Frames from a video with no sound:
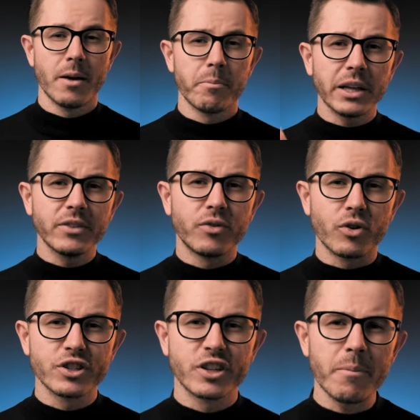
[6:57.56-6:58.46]
But
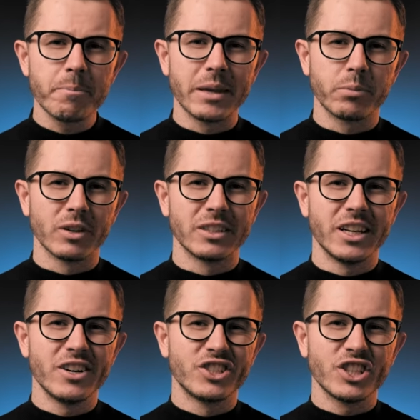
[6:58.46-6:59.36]
for some people,
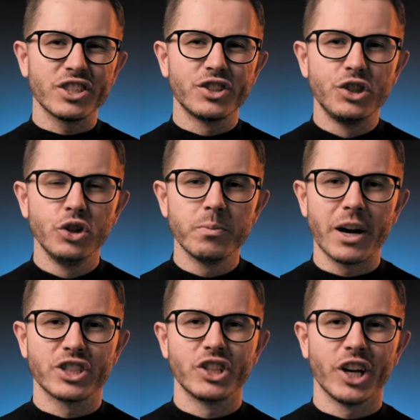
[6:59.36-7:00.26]
there's just too
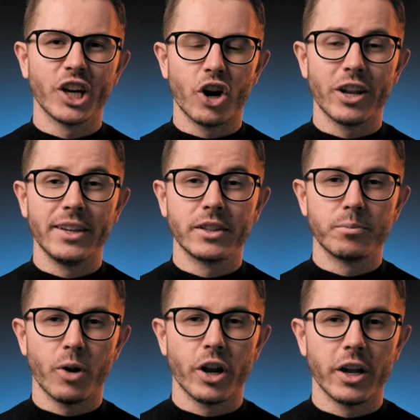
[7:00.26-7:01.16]
much going on in their
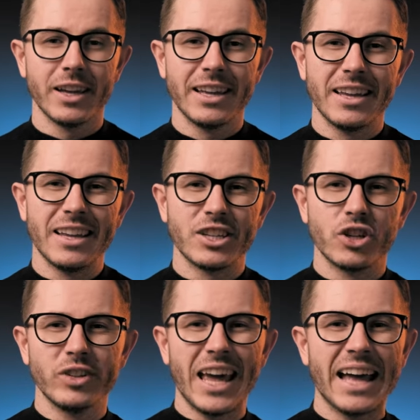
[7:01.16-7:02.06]
body,
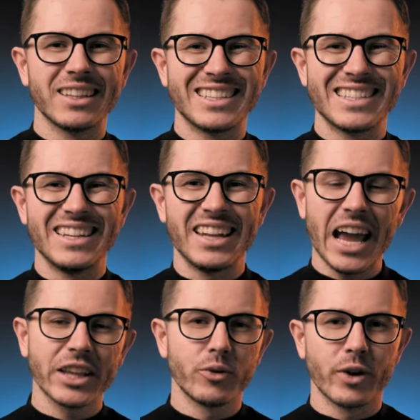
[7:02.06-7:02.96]
so they had this
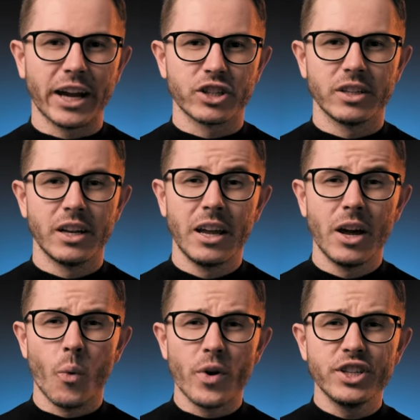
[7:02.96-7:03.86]
negative reaction,
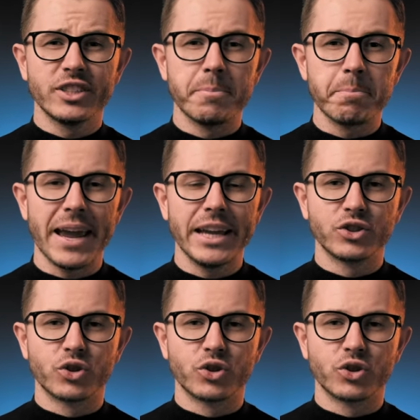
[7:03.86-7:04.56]
which is the main